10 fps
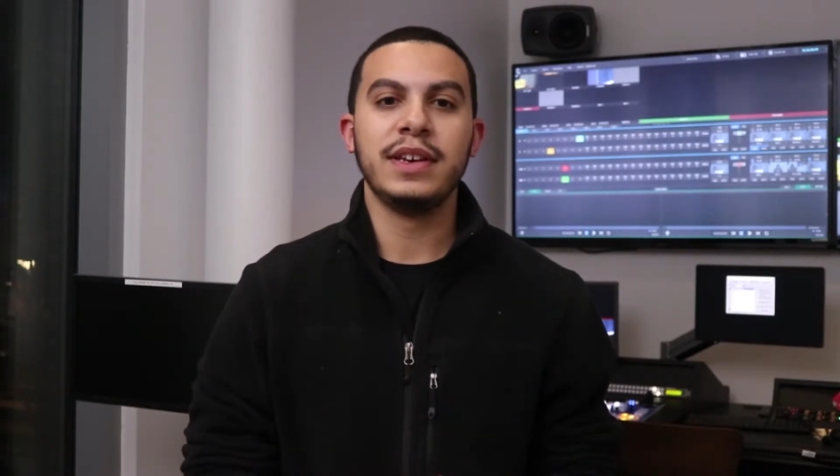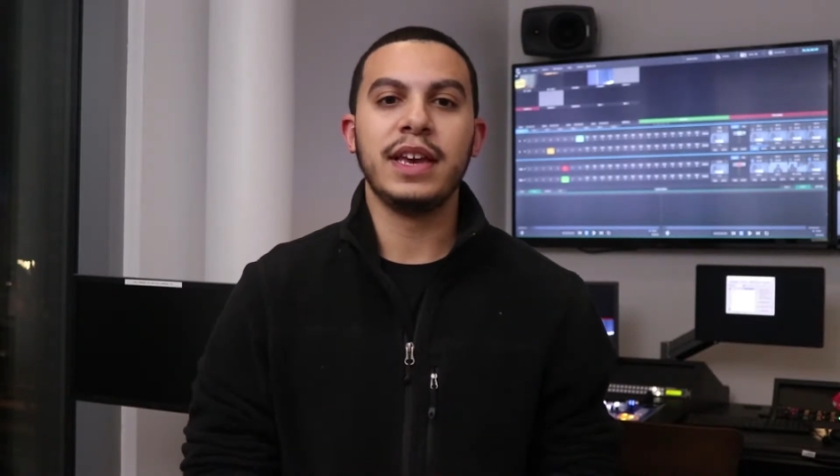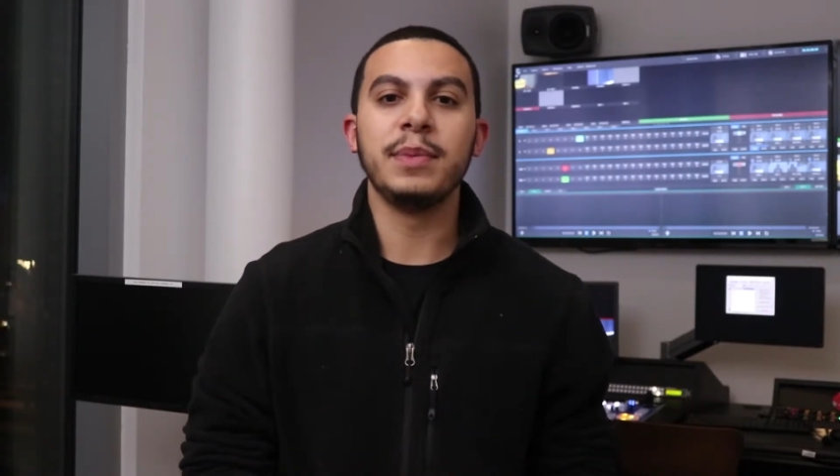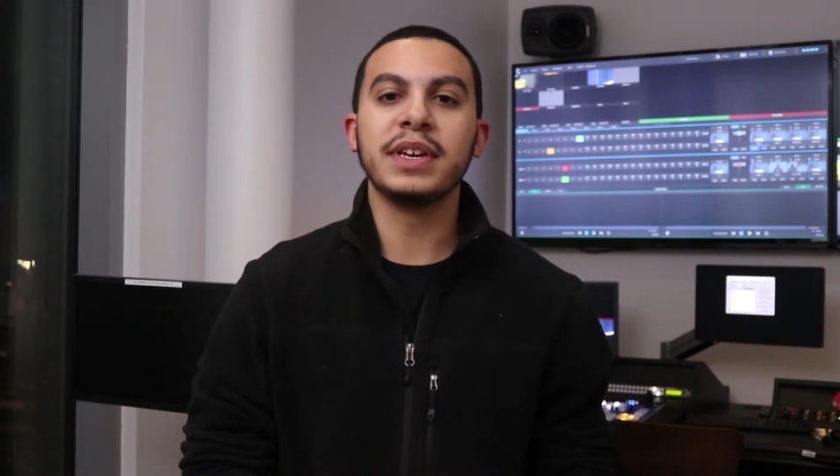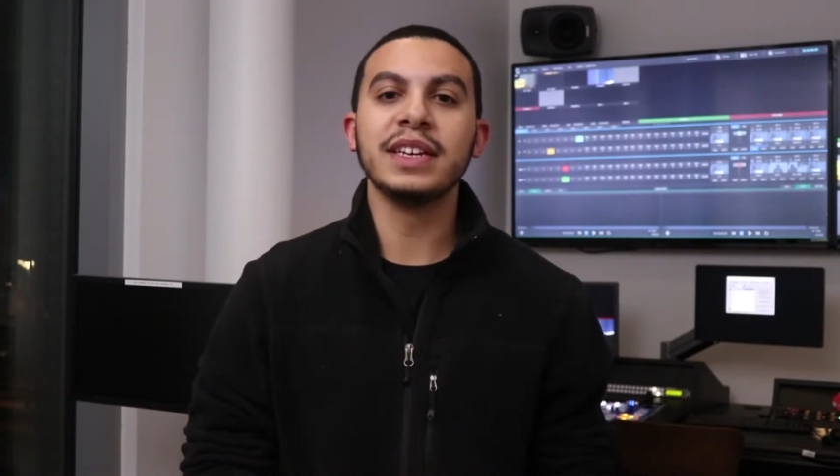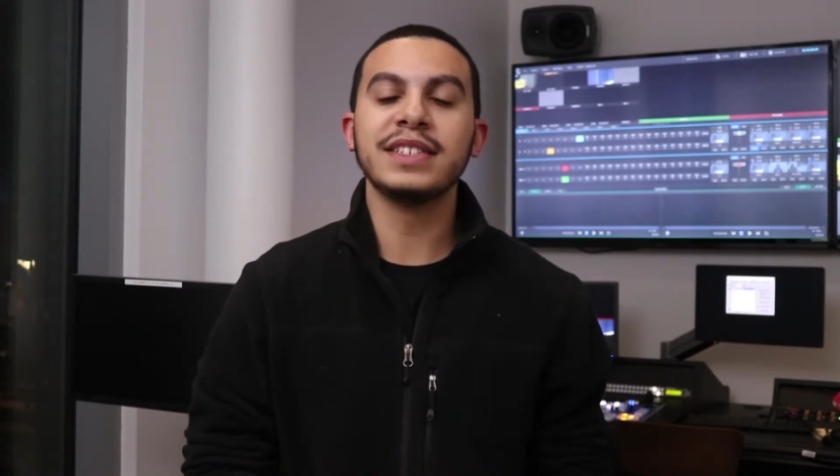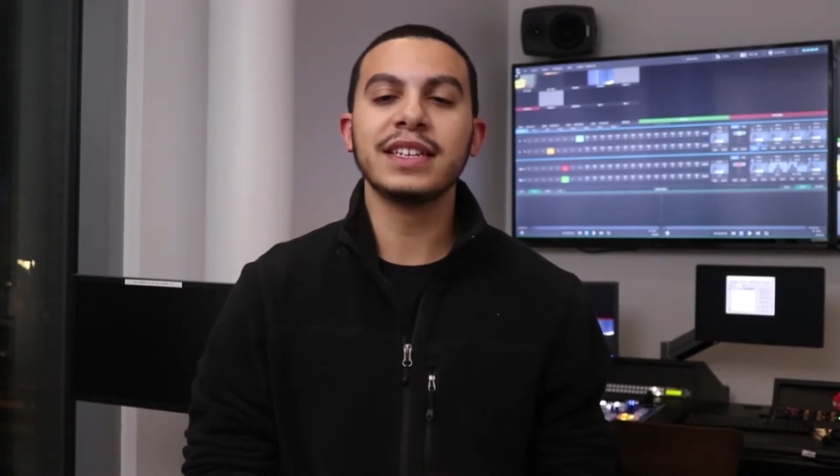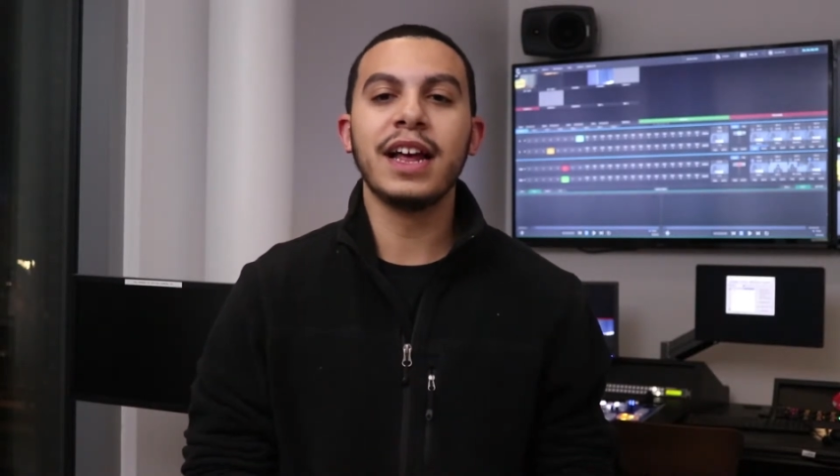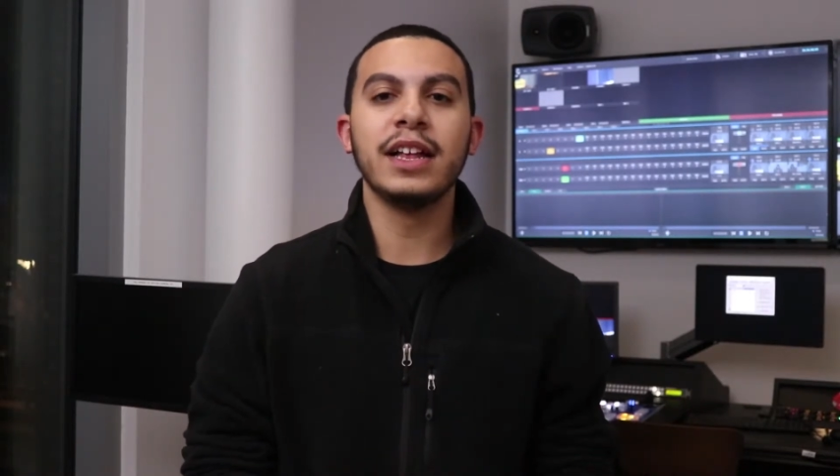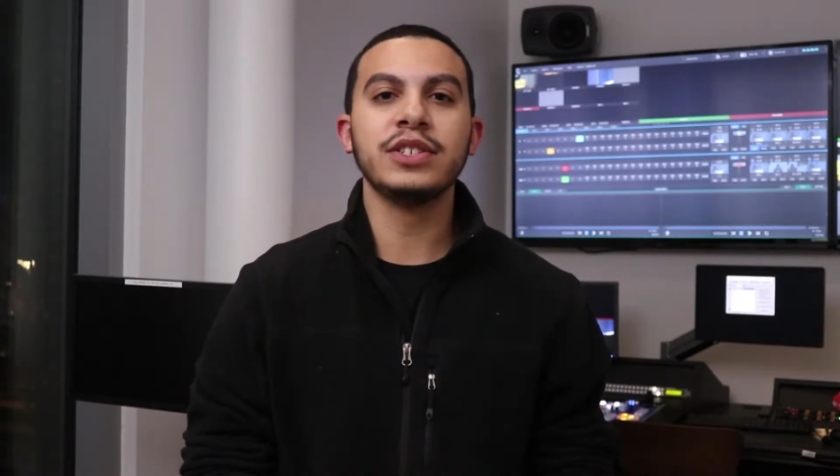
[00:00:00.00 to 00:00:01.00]
And because
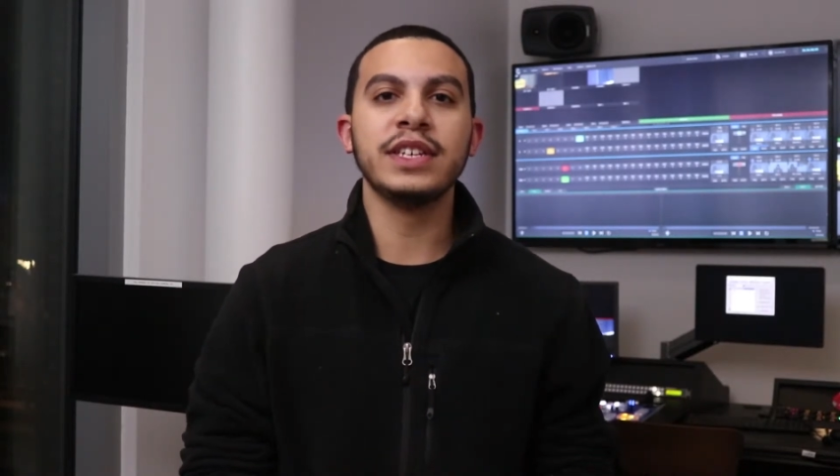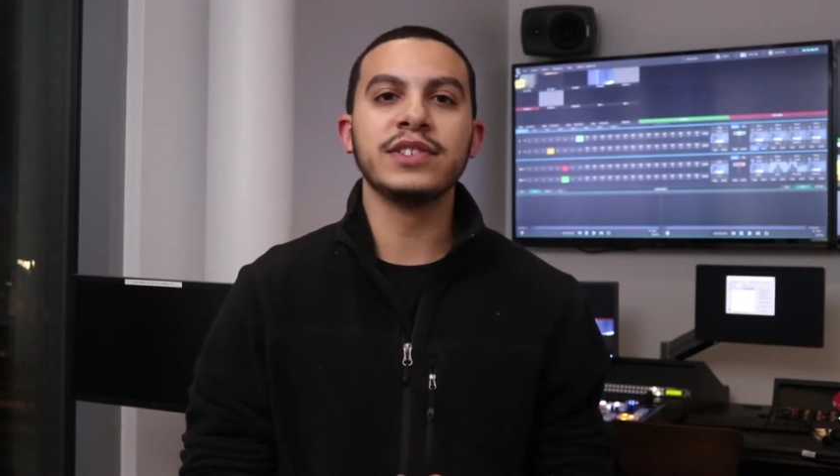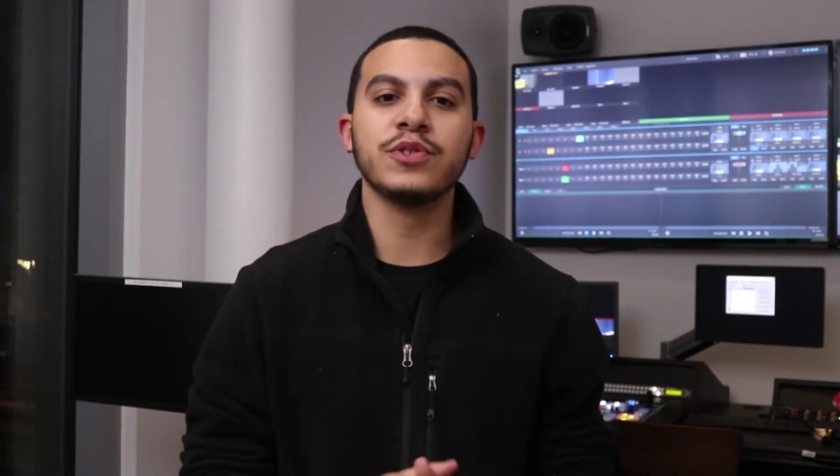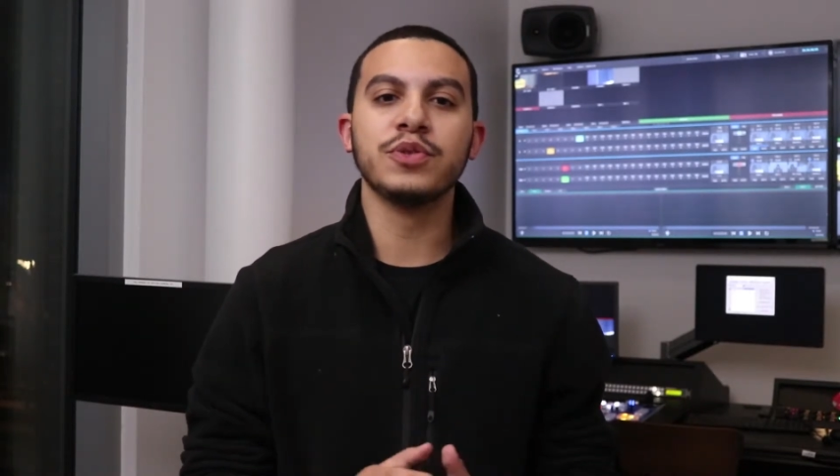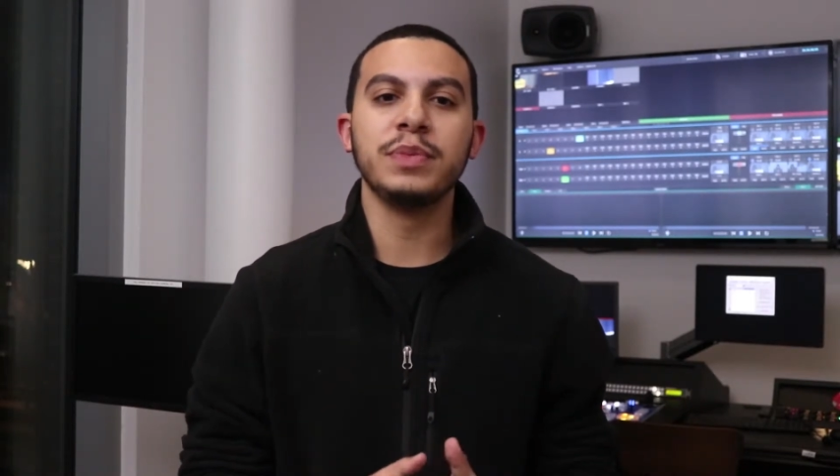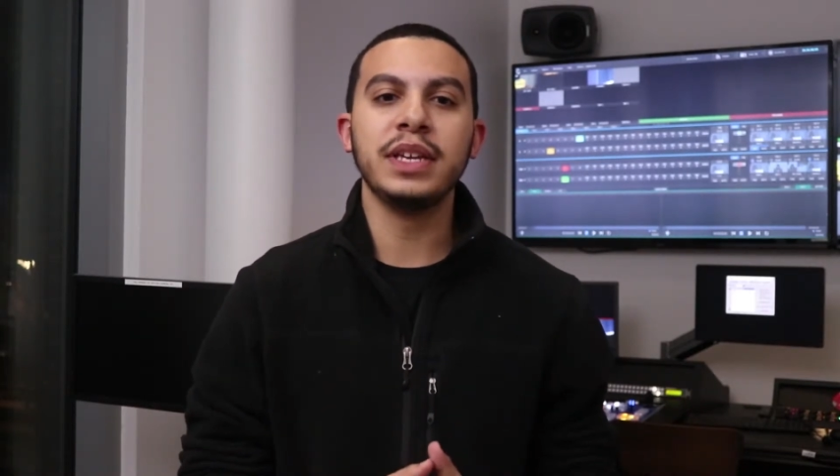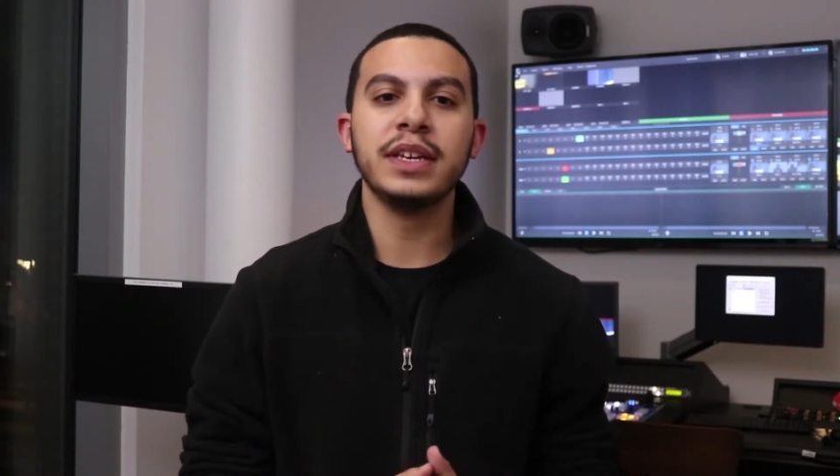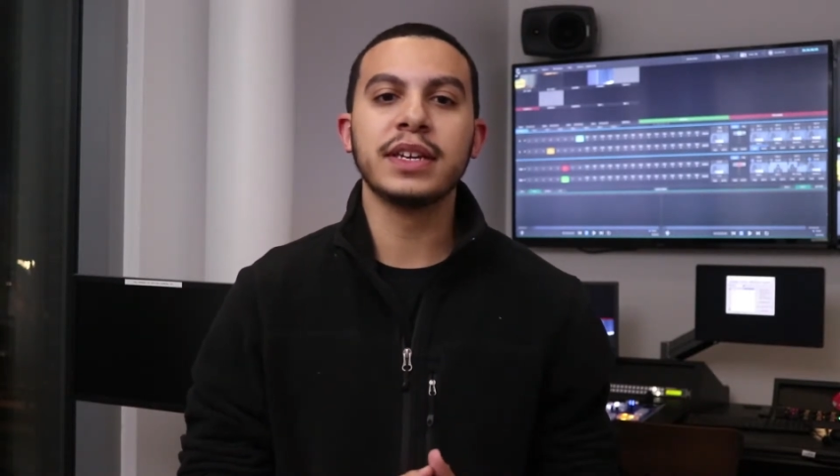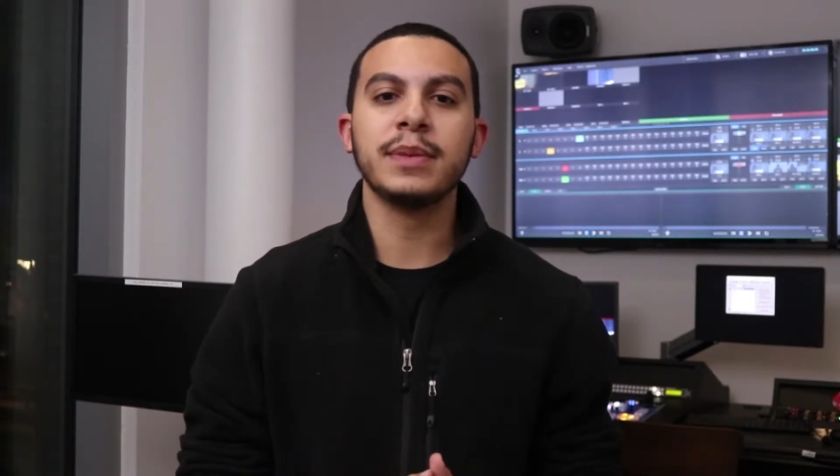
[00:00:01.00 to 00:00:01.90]
technology and social media